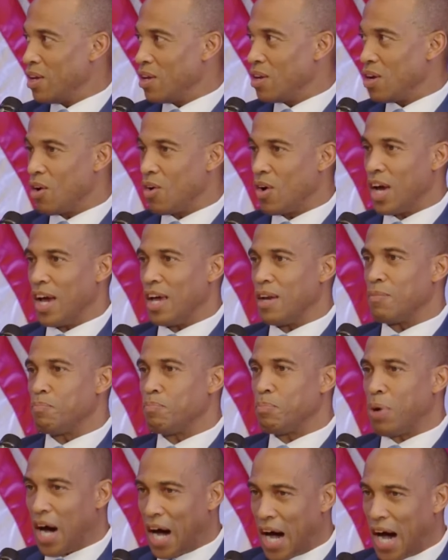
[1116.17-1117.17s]
you know,
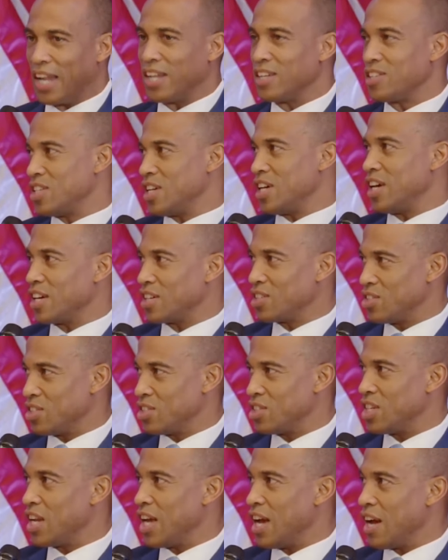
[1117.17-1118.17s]
and
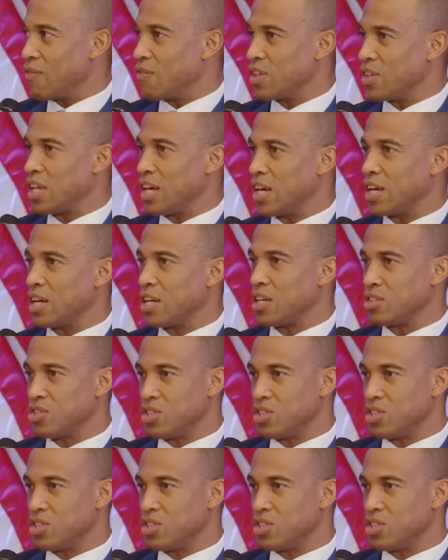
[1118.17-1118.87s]
politics is in everything.